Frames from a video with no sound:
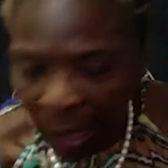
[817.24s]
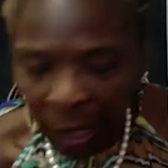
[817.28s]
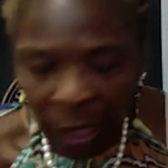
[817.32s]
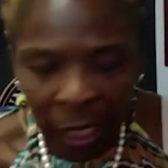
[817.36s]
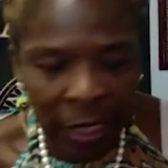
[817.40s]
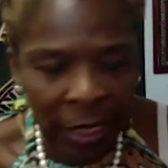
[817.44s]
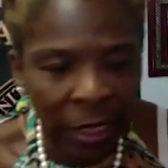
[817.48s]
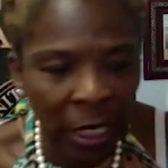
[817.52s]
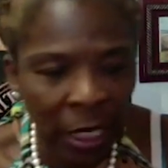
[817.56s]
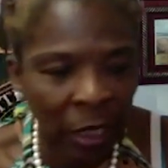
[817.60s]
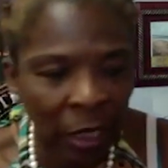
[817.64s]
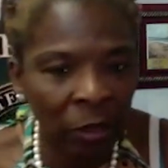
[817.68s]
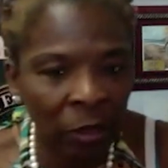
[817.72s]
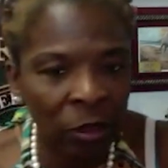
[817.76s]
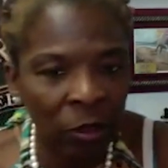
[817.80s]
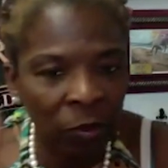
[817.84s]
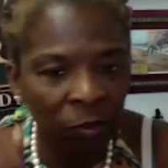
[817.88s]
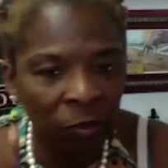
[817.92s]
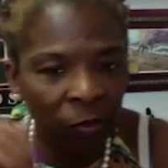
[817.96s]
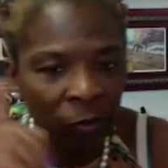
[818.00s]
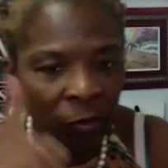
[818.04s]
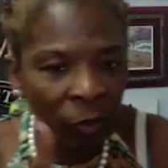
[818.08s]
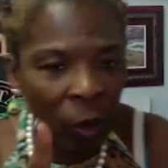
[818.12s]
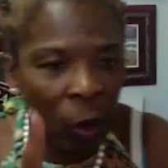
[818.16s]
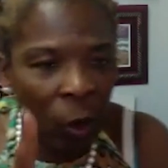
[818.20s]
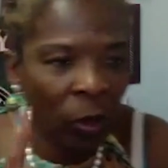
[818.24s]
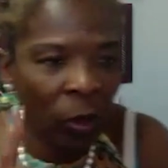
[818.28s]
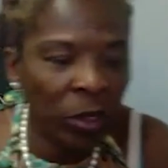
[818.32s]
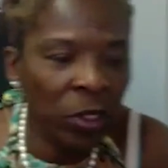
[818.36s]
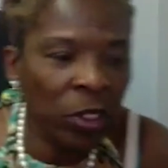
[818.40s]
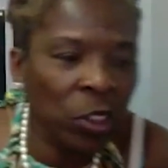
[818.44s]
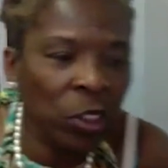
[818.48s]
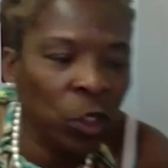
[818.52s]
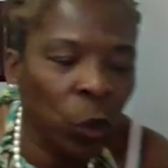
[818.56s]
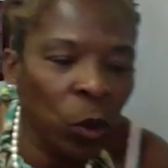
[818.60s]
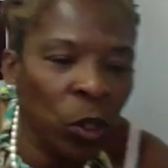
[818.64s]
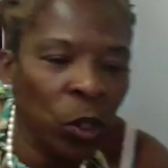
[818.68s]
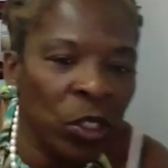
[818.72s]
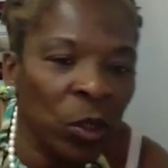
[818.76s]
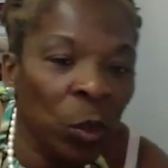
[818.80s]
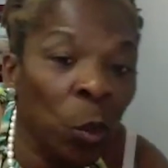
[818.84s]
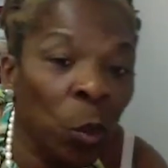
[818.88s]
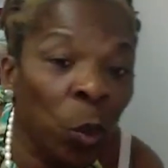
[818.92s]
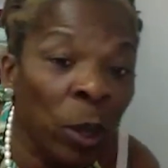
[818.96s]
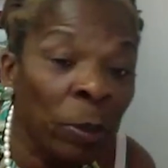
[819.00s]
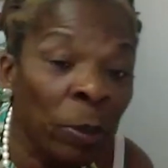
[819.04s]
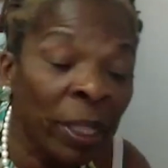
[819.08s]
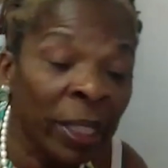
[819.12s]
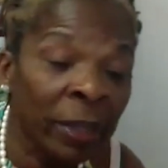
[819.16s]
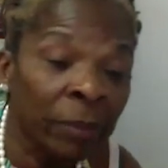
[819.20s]
It's going to focus towards
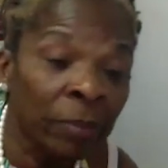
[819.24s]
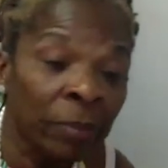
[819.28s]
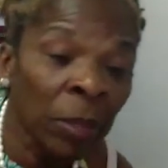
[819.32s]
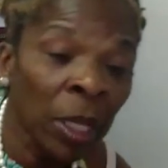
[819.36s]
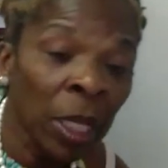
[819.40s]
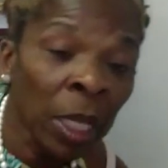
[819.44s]
women.